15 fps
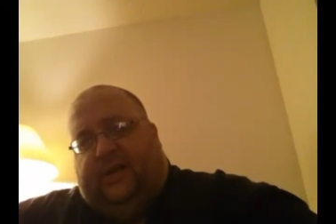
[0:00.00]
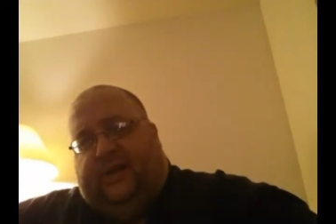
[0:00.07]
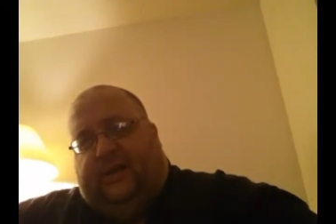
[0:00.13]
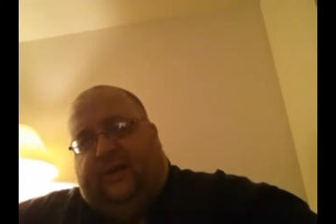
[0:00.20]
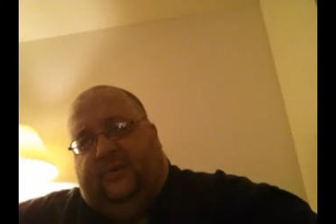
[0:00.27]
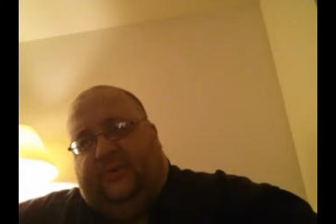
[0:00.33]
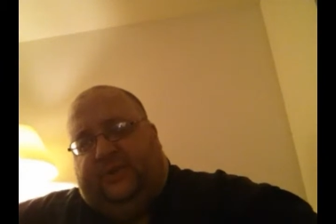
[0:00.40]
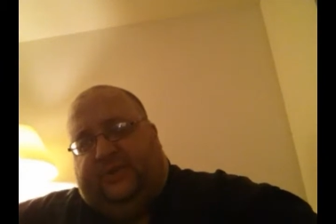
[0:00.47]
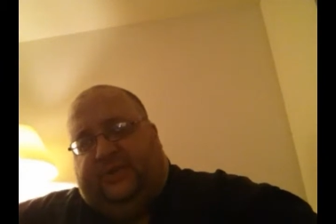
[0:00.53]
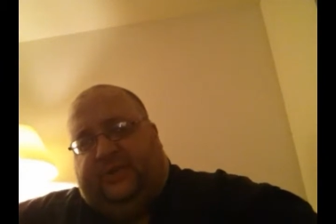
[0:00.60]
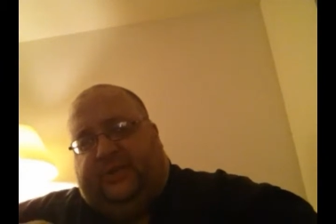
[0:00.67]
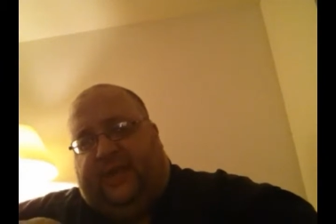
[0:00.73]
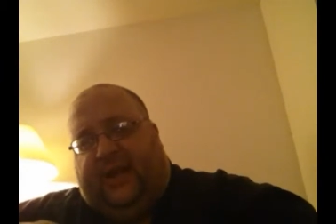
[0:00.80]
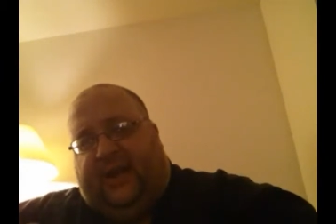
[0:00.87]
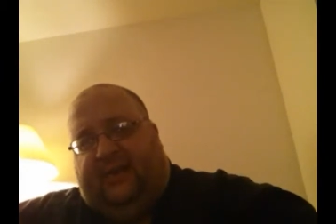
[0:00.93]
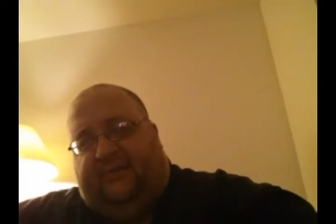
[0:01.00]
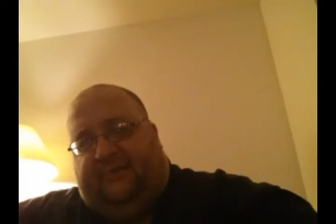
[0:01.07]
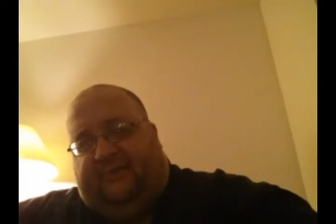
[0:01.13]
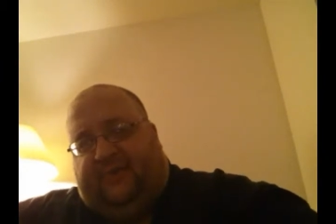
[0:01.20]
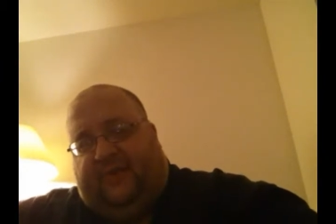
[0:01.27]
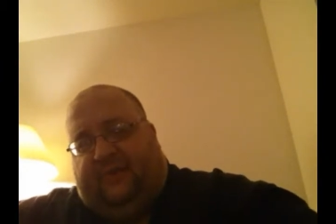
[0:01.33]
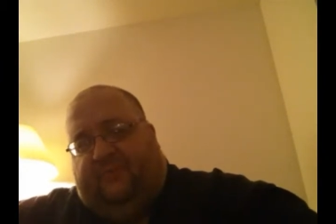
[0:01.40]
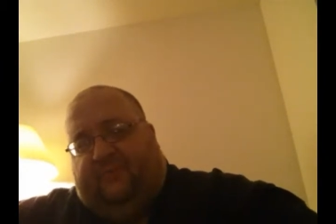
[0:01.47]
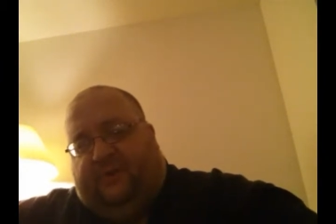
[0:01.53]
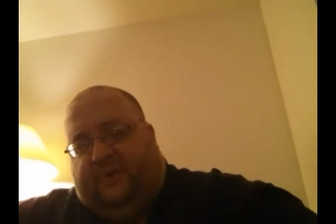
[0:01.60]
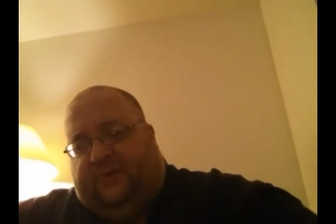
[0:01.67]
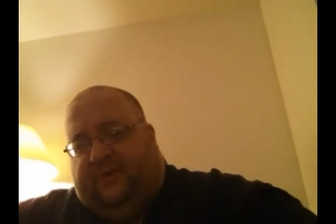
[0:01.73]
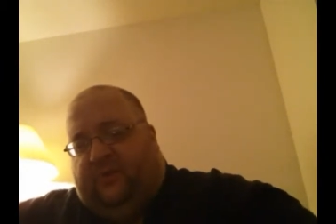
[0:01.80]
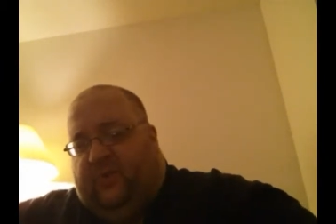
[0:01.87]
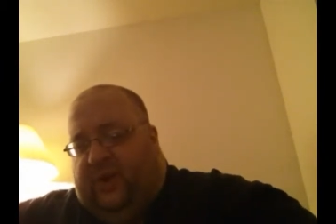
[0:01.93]
uh, which gave CM
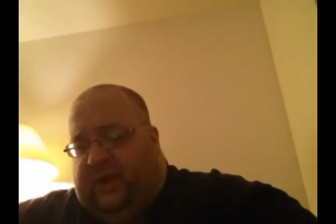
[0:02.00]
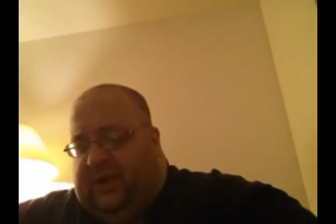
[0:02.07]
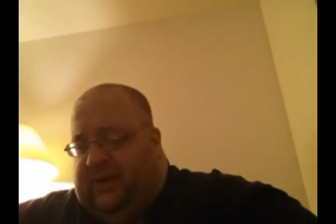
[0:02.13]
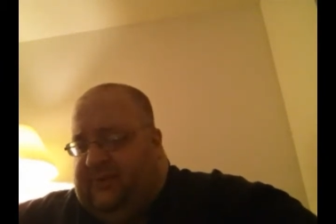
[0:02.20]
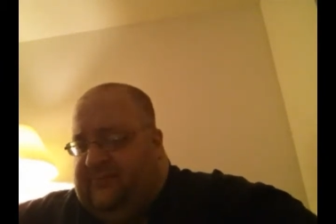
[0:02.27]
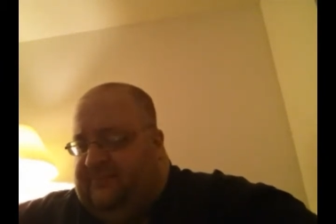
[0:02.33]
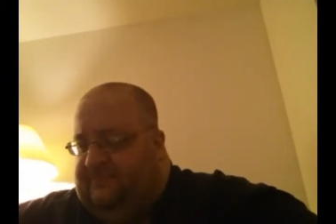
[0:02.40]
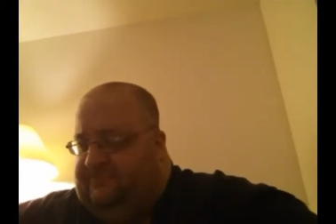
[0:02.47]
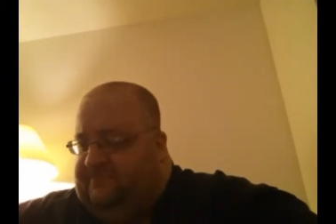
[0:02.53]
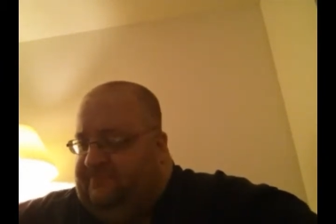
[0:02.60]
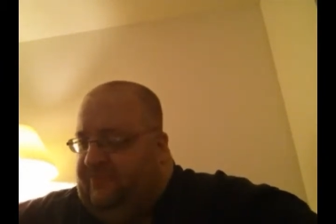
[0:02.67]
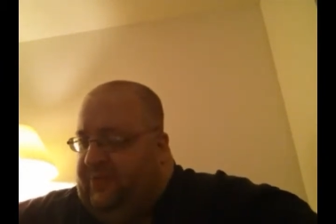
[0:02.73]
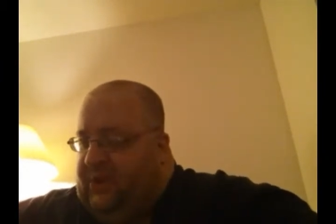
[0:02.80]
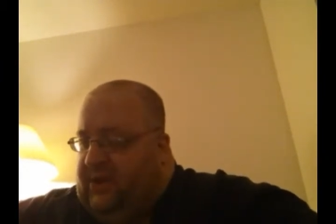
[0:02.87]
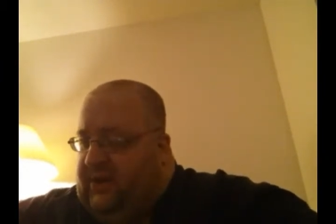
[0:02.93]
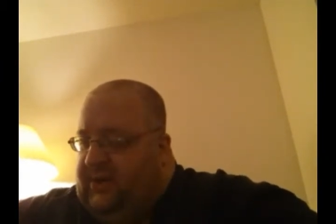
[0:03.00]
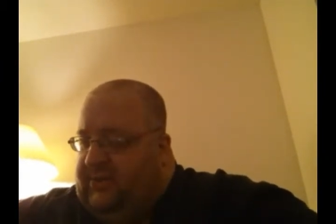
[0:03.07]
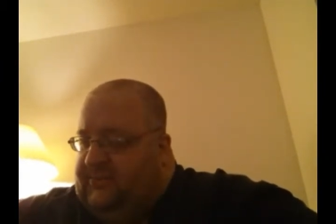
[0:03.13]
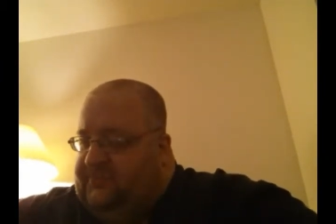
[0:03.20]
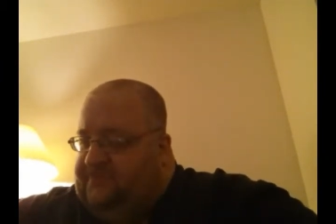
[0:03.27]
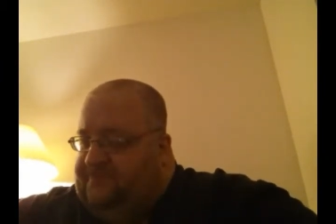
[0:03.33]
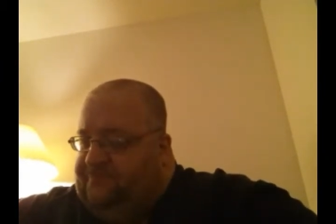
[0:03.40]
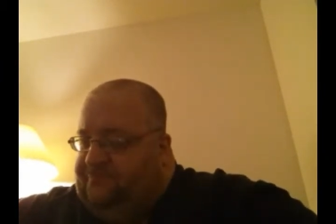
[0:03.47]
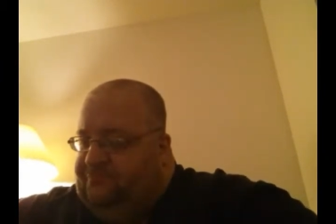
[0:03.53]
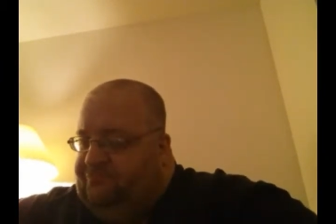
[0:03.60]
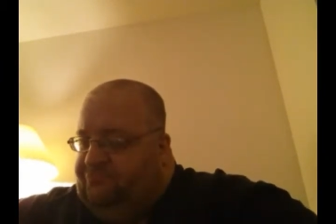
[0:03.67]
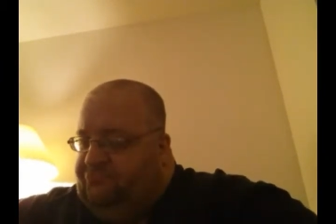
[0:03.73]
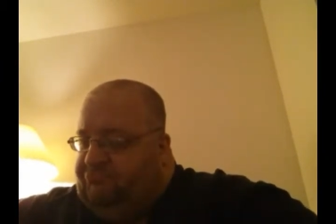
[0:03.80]
Punk the win. Um,